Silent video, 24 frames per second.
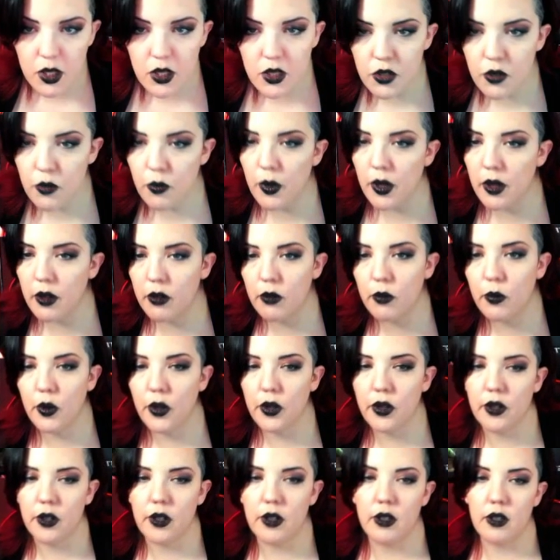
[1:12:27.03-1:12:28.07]
Bitch, you better
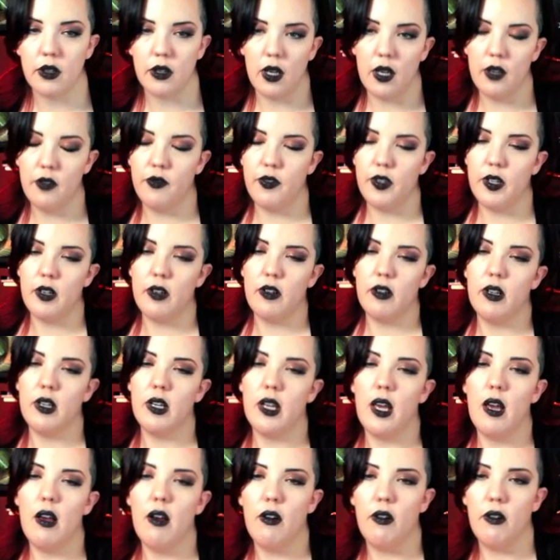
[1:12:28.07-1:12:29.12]
work. I figured
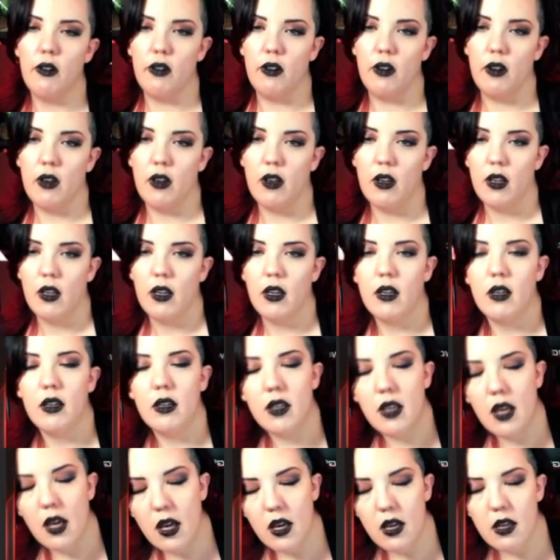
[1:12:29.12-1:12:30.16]
it out.
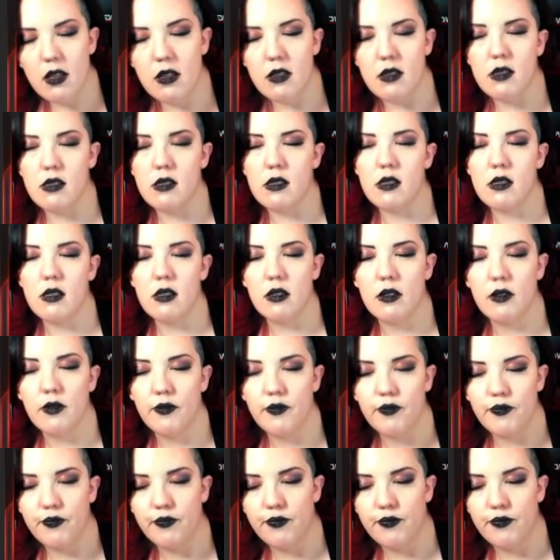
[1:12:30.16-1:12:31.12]
Yes.